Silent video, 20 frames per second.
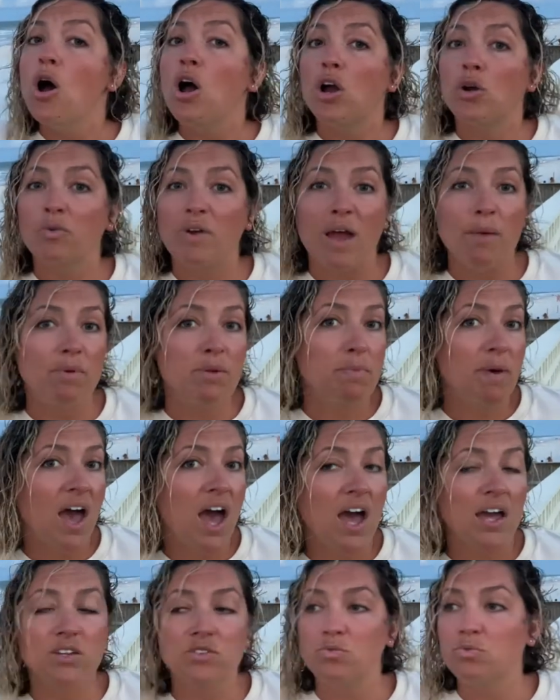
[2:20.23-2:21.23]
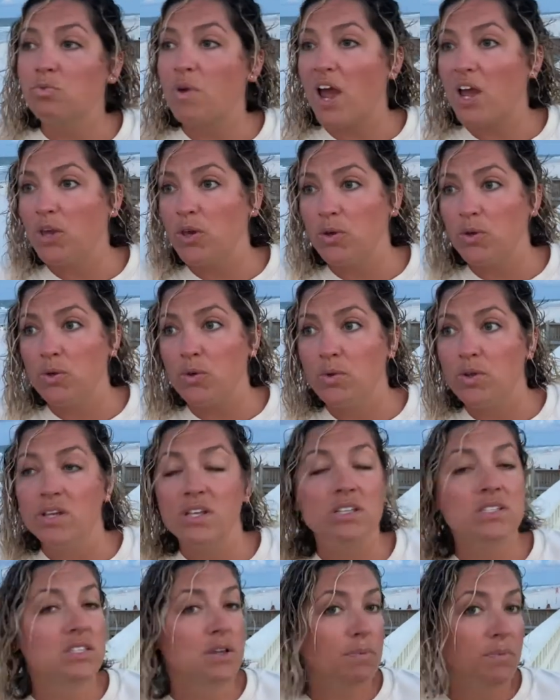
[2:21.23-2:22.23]
a rabid bat, raccoon,
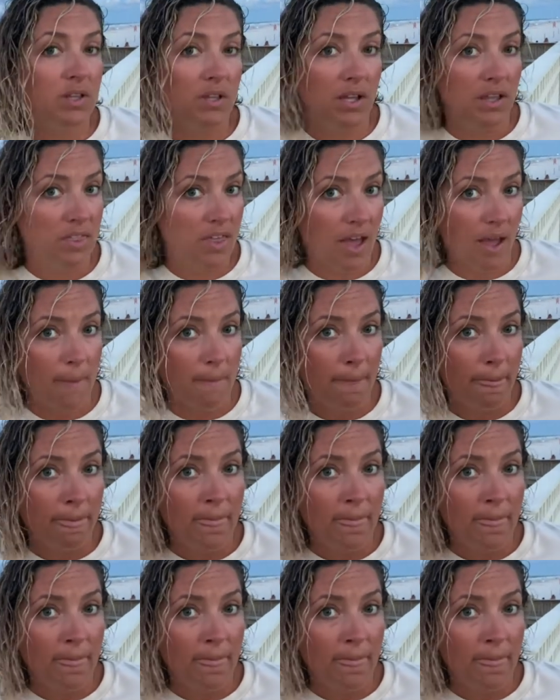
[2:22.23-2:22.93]
something like that.